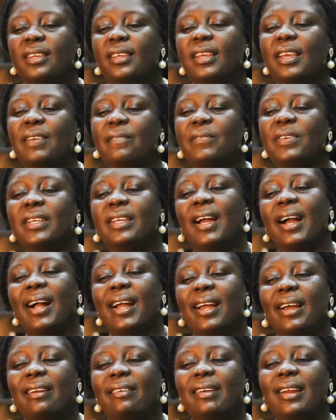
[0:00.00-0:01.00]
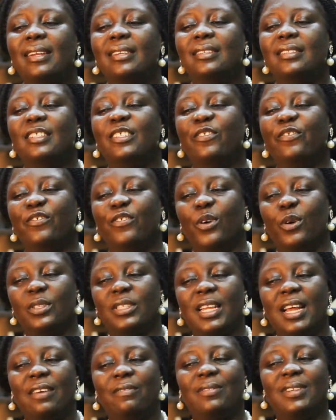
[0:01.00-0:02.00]
If the hirer
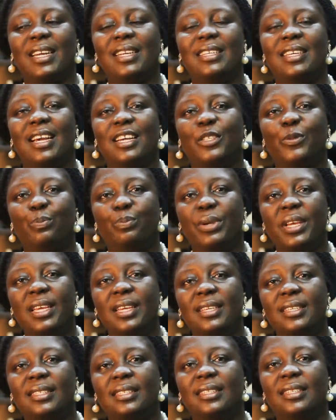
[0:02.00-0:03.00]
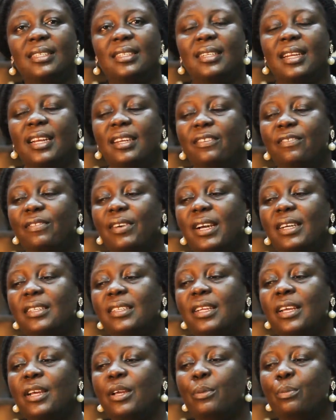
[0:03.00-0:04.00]
defaults after he has paid the
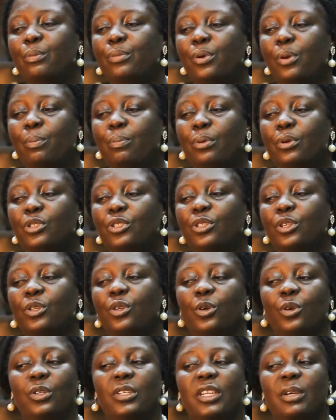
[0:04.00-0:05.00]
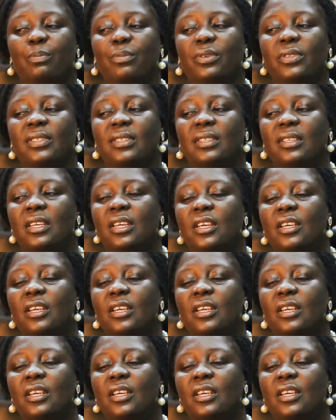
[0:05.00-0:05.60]
relevant proportion or deposit,